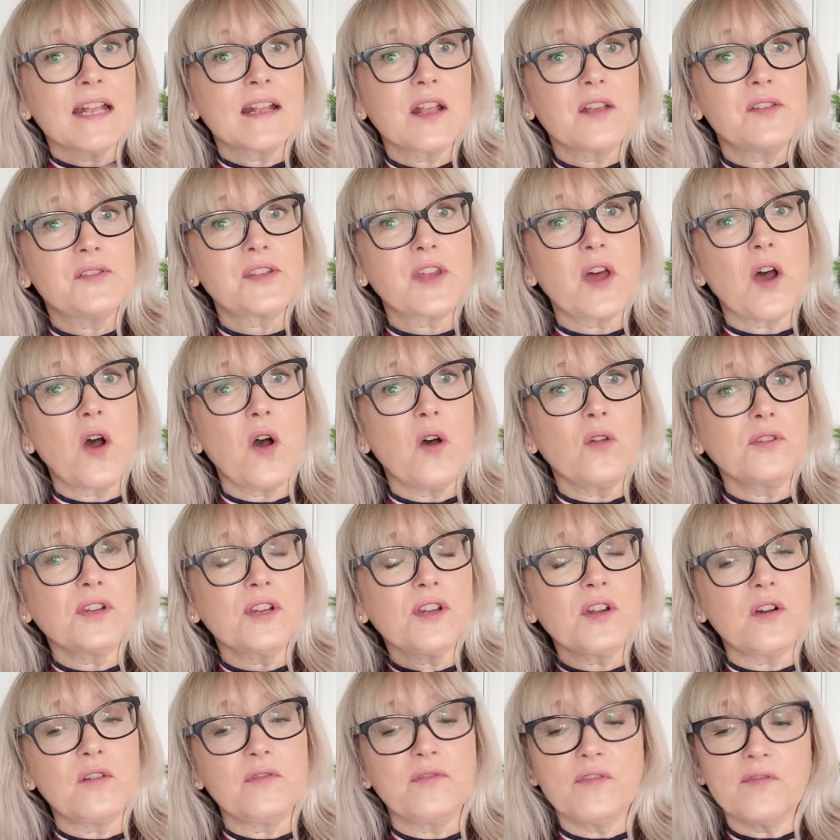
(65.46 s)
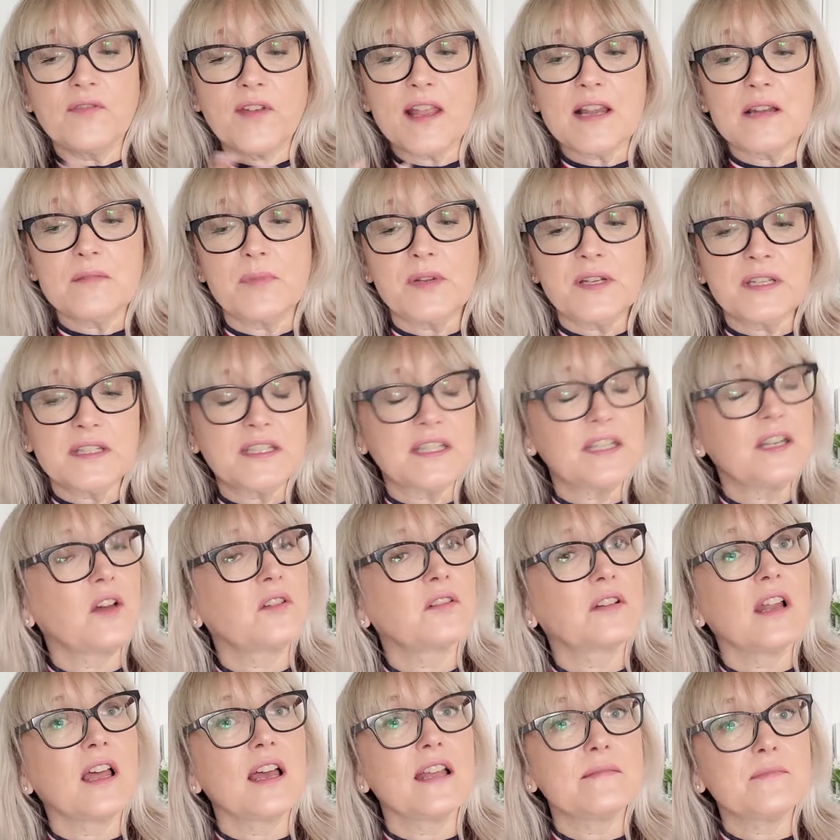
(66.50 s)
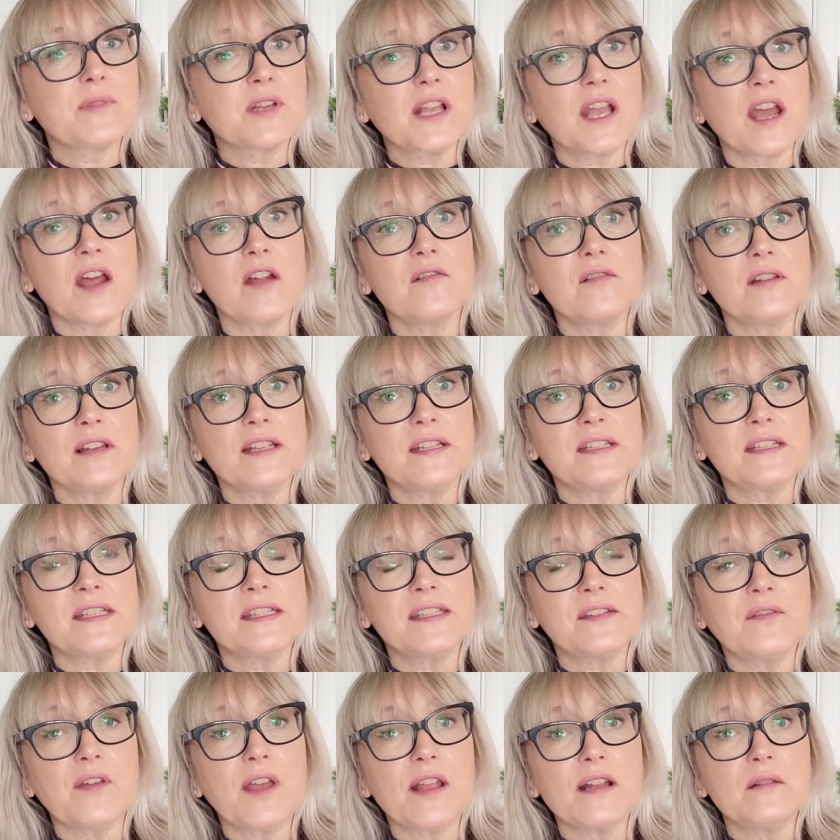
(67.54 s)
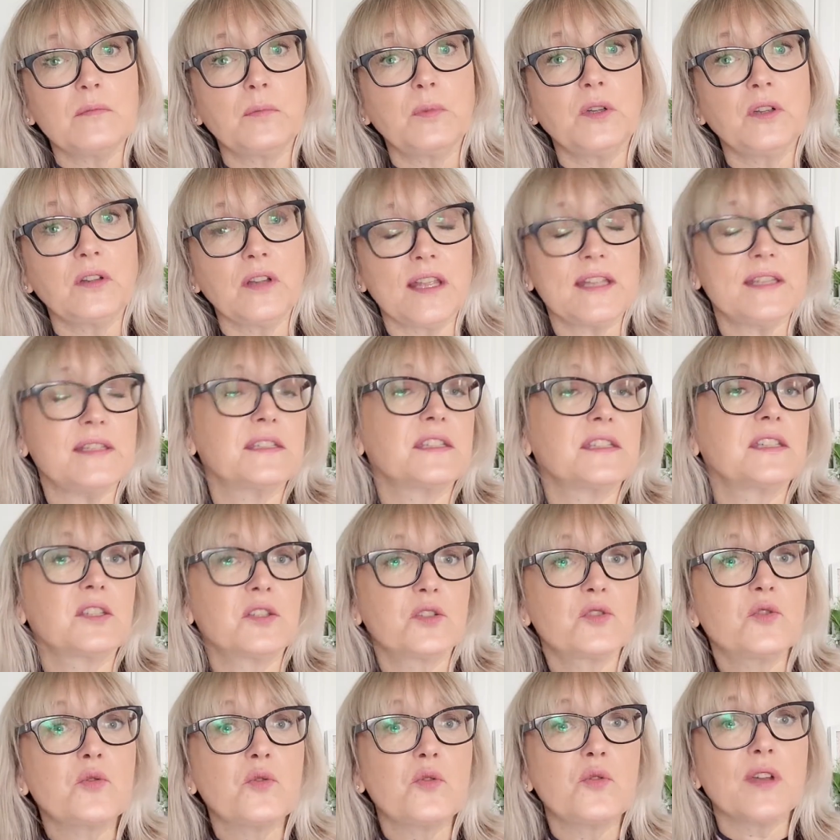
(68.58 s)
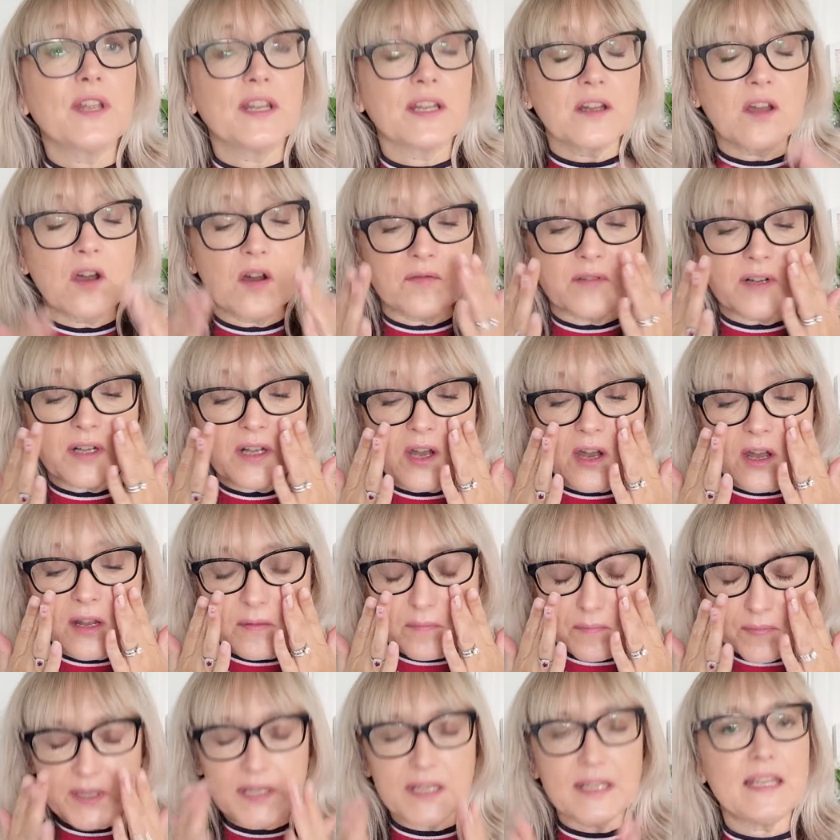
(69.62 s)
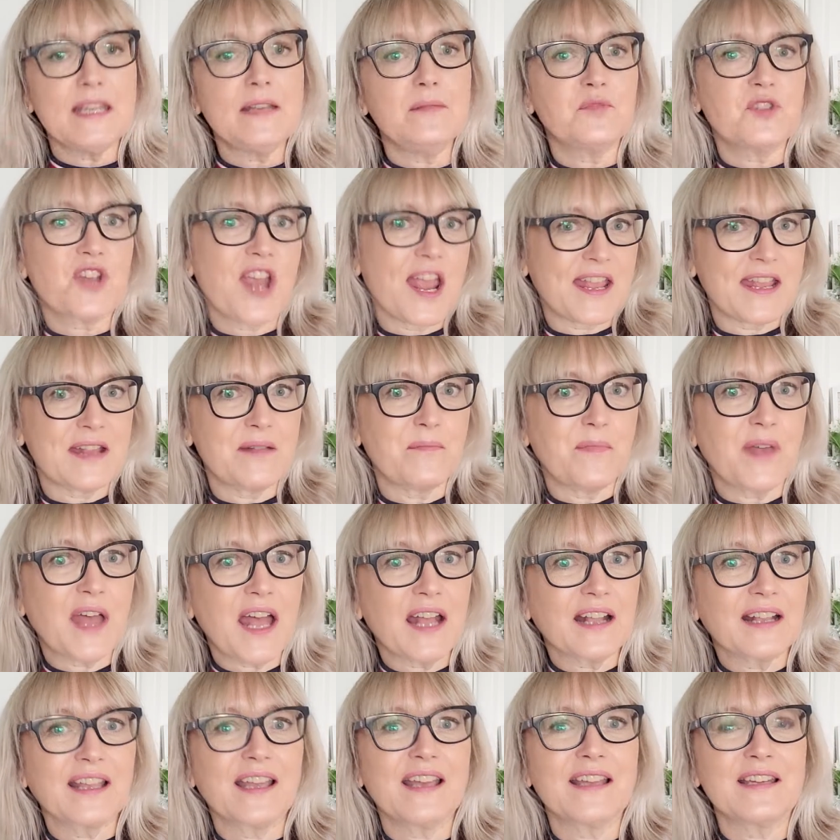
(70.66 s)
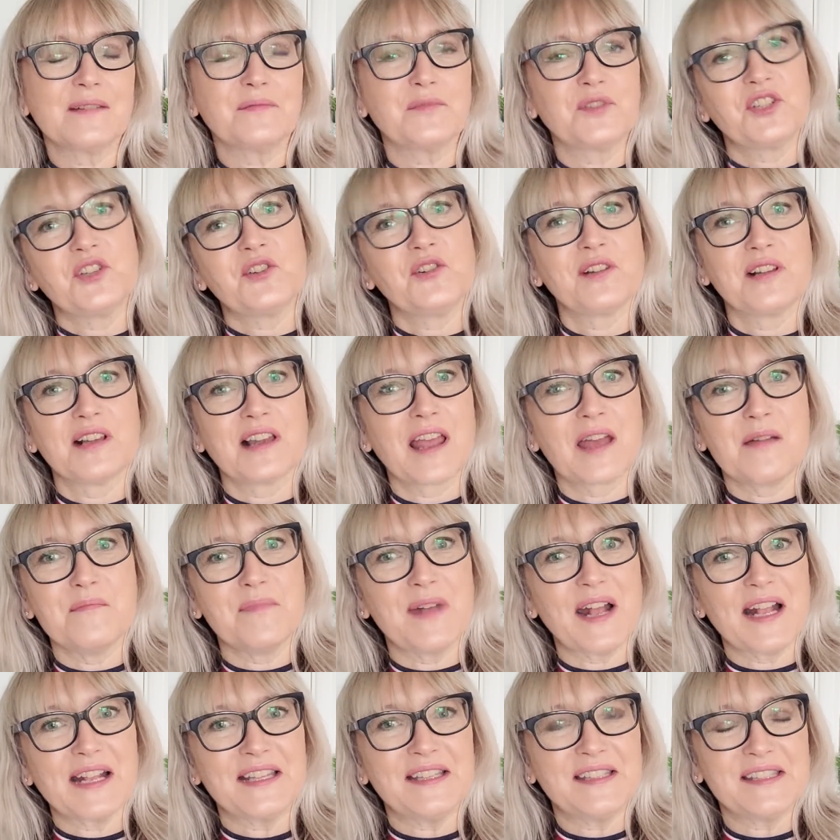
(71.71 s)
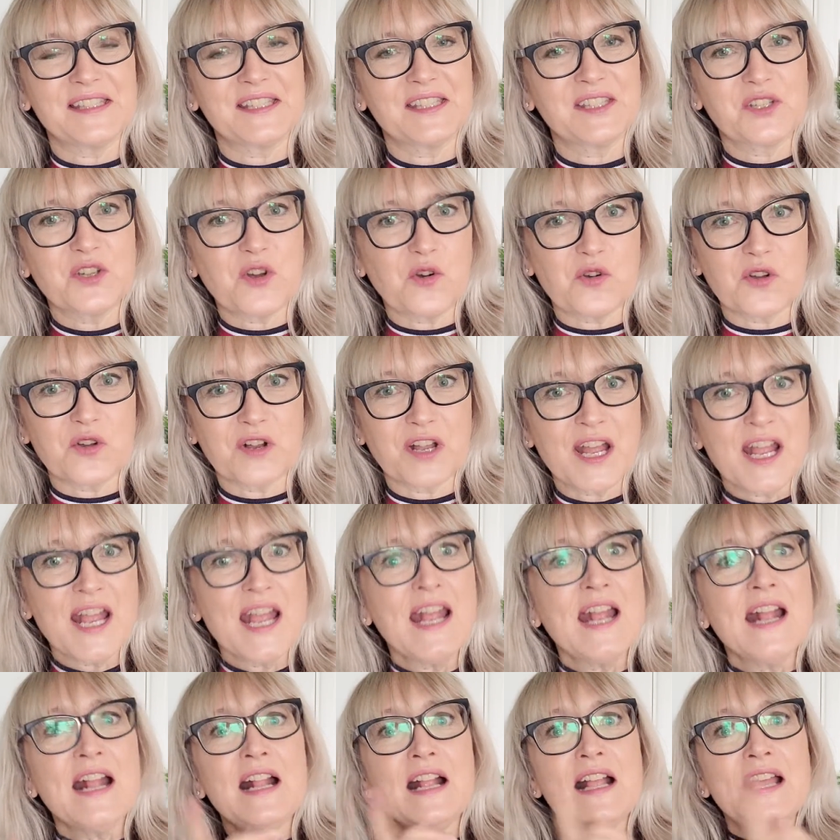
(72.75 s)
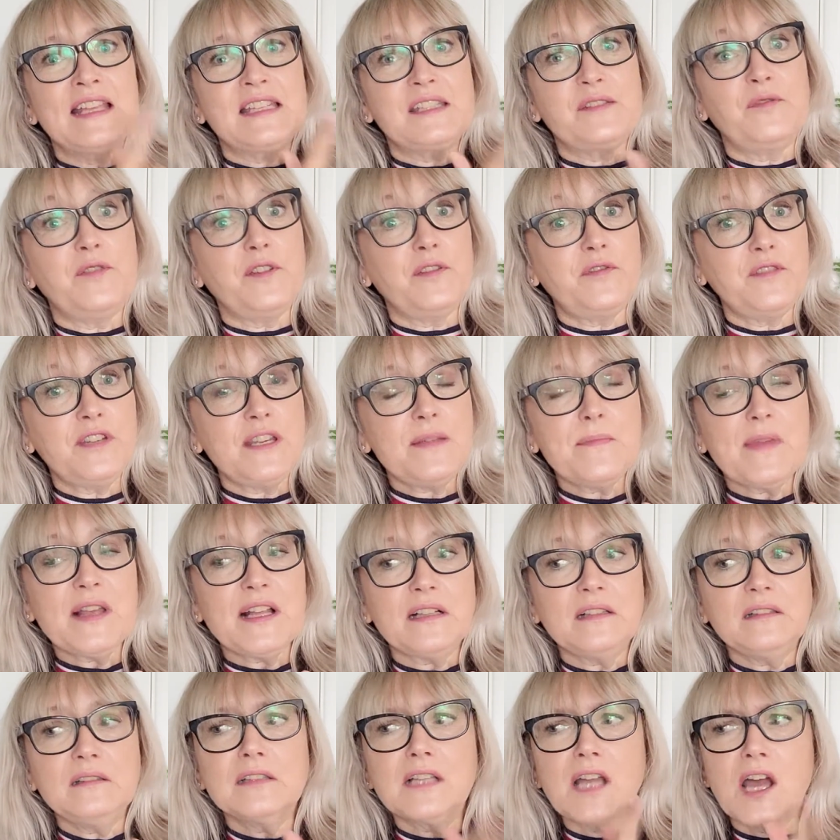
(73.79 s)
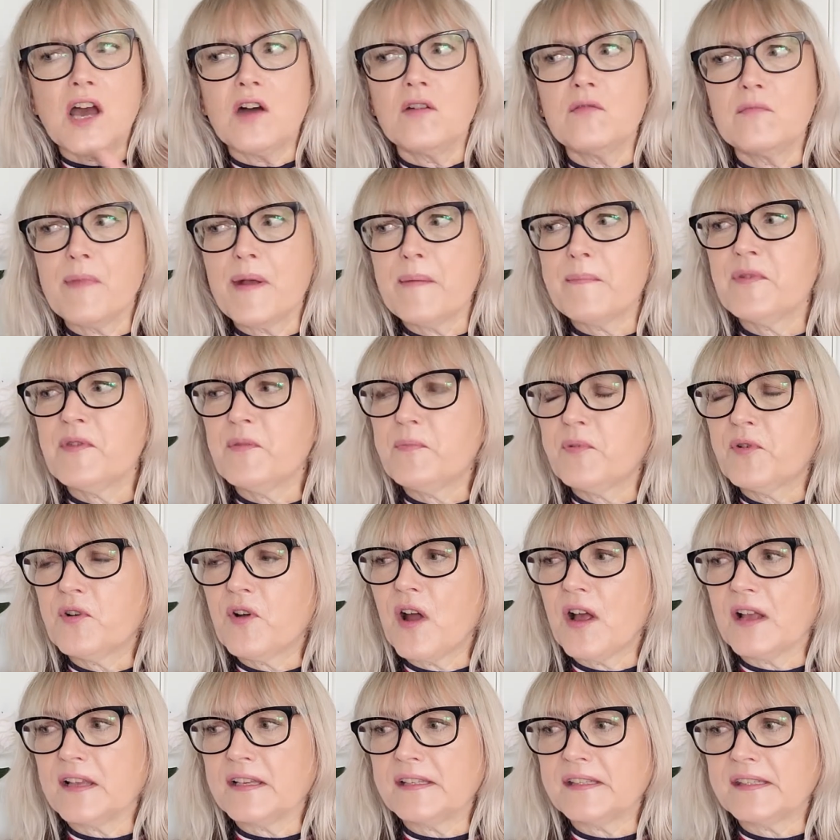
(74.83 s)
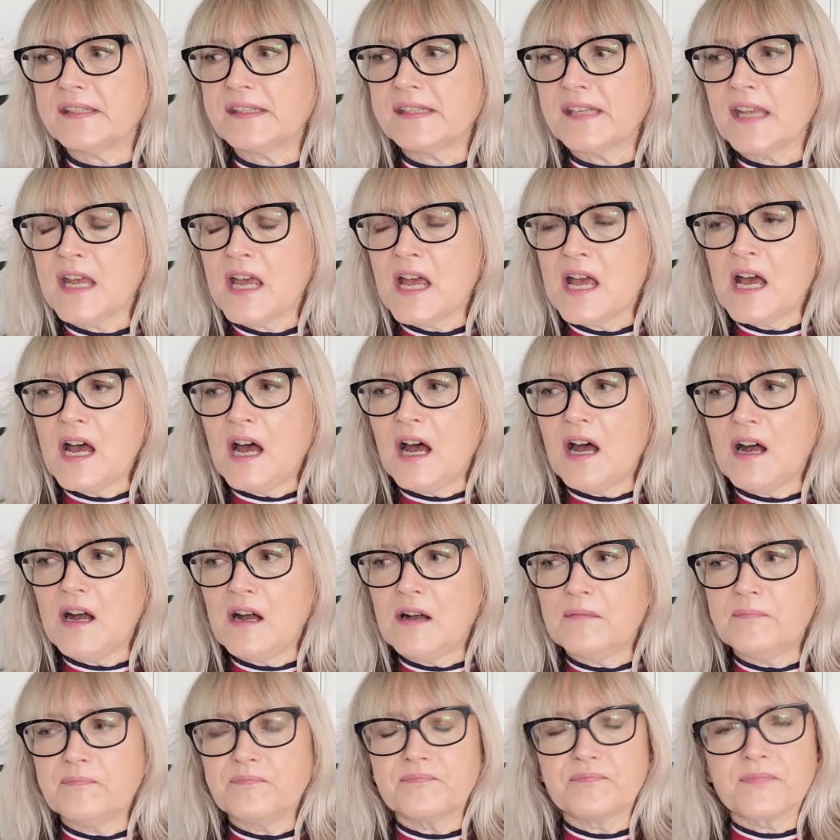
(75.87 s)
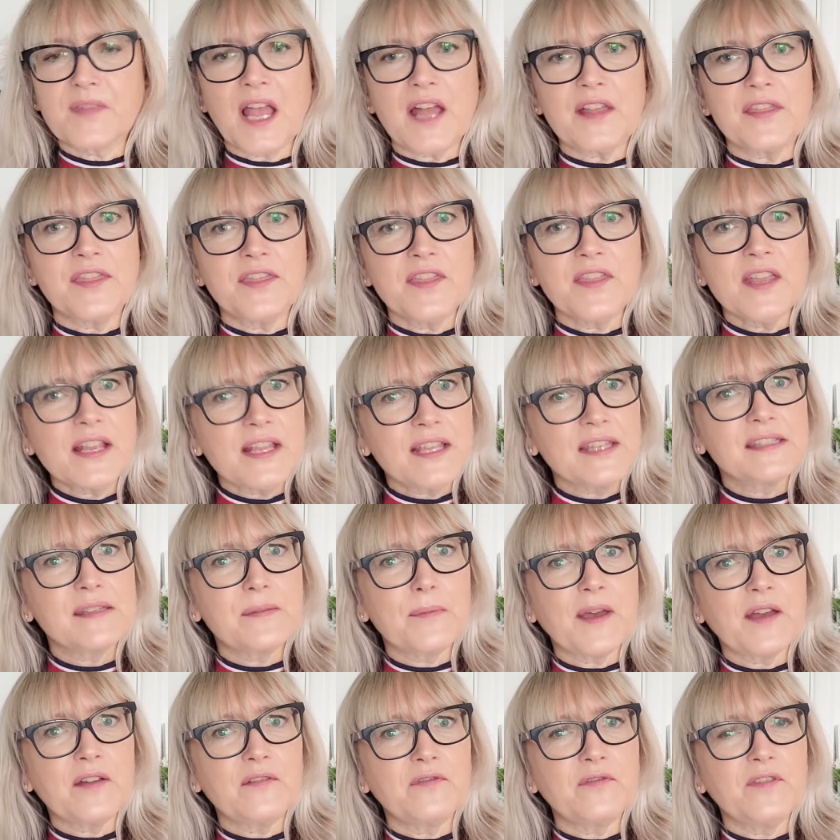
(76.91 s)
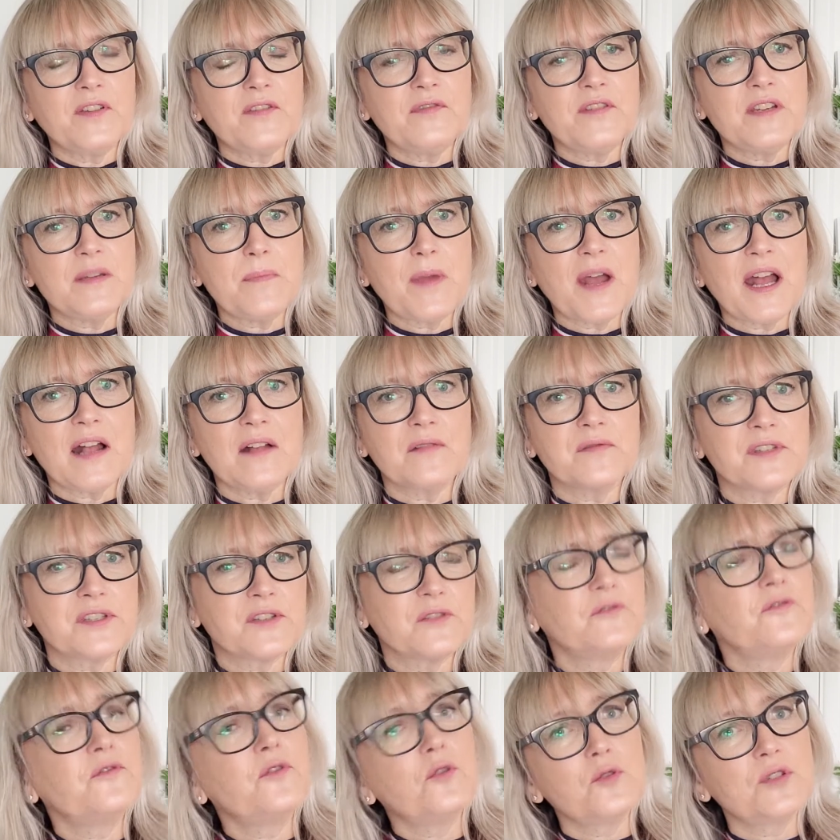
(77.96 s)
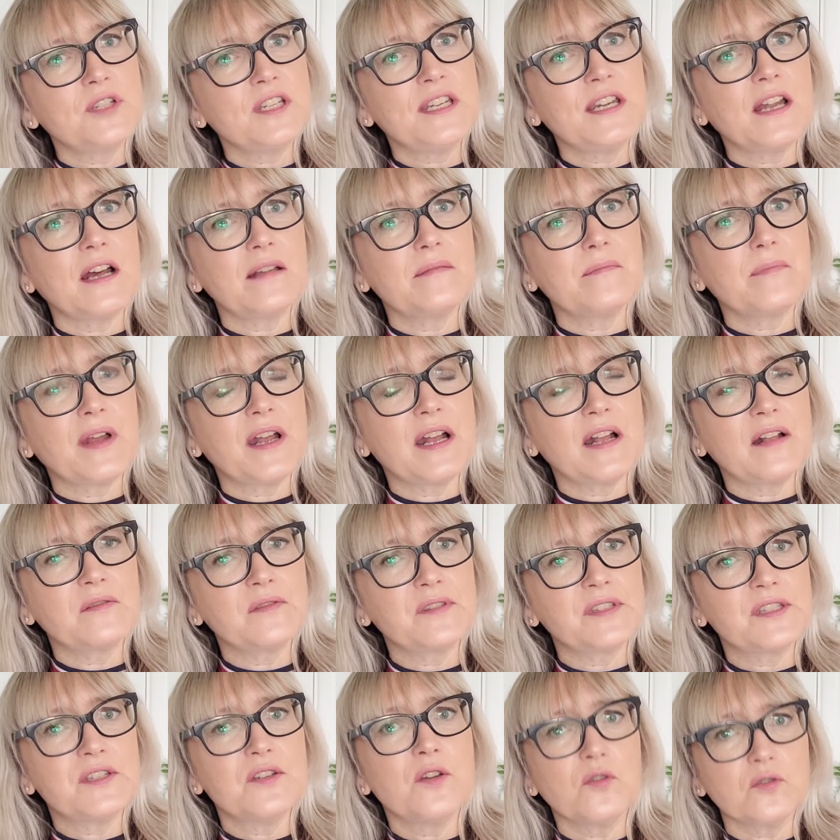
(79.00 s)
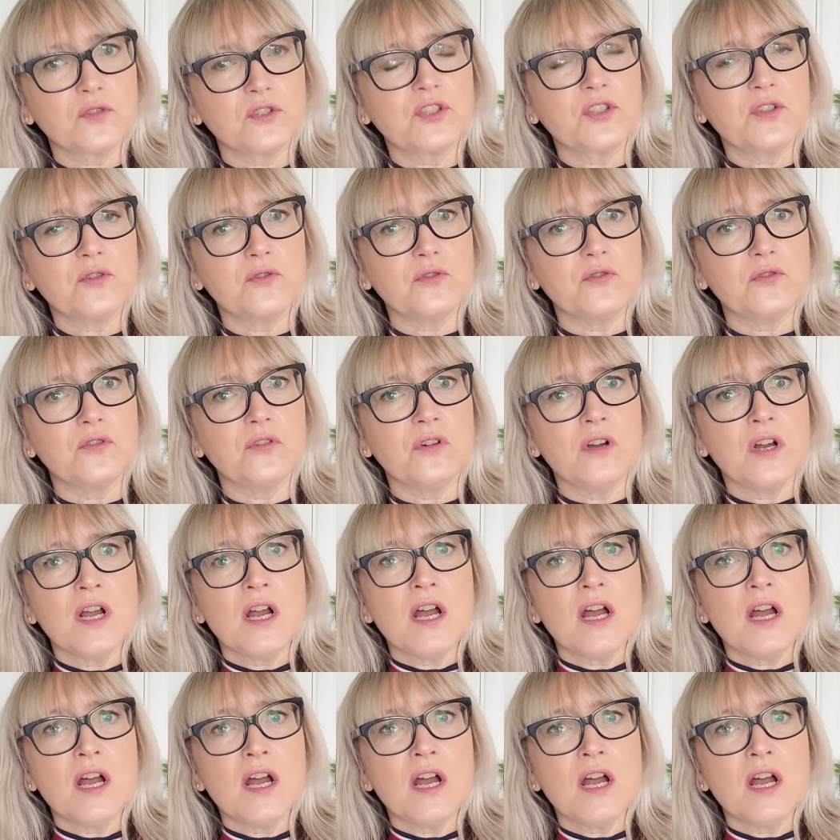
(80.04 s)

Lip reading: goes on and off availability online, but currently it is available in store in Covent Garden, but keep checking back and I'm sure it'll come back in stock. It's 50 ml, can't remember the price. I think it's about £50 or £49, not sure.